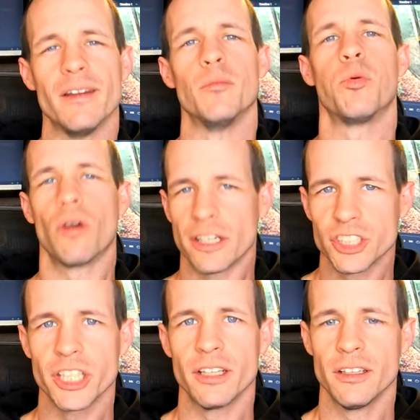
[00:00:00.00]
an
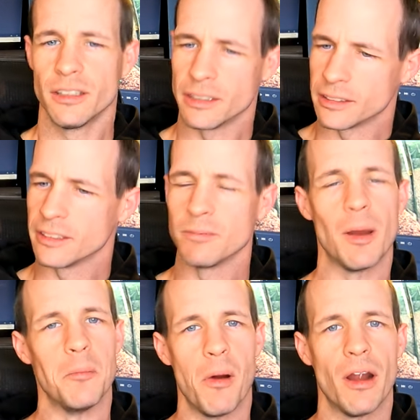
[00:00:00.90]
impression and leave
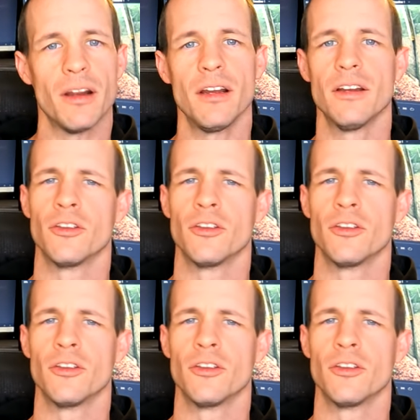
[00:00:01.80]
my mark.